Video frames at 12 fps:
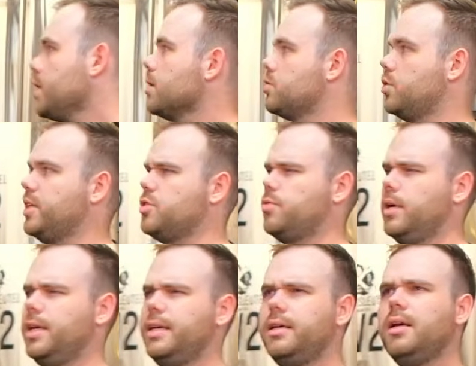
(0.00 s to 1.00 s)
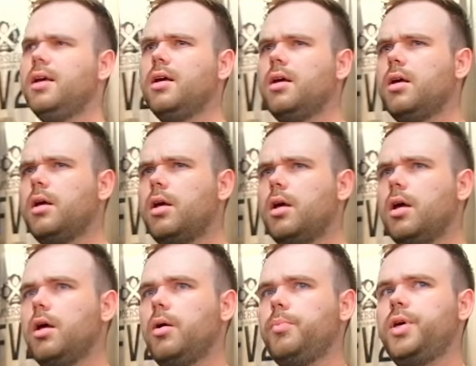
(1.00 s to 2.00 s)
So this really
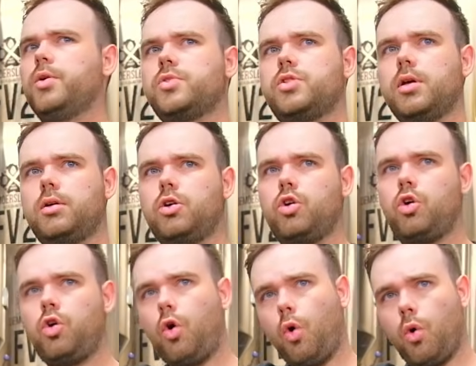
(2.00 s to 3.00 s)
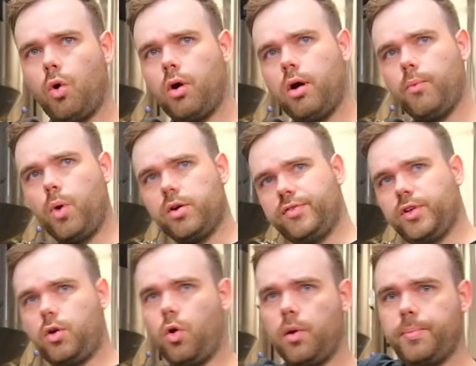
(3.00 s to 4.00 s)
becomes the core, one of the
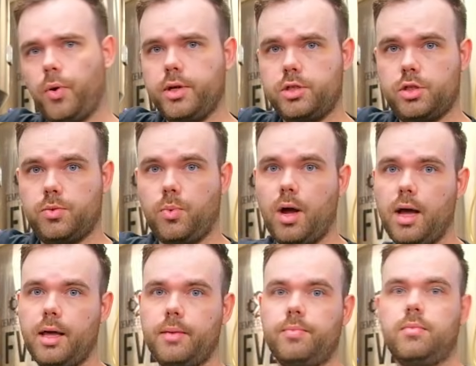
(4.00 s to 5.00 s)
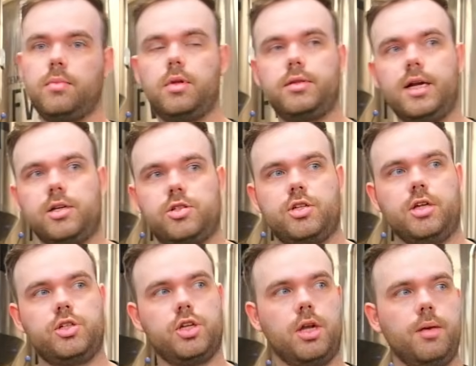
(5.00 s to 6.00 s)
core points why there's
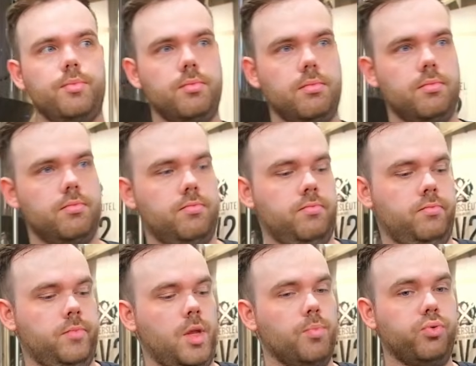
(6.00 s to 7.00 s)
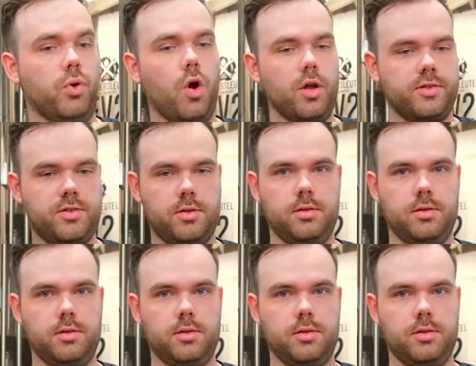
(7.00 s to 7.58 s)
such a broad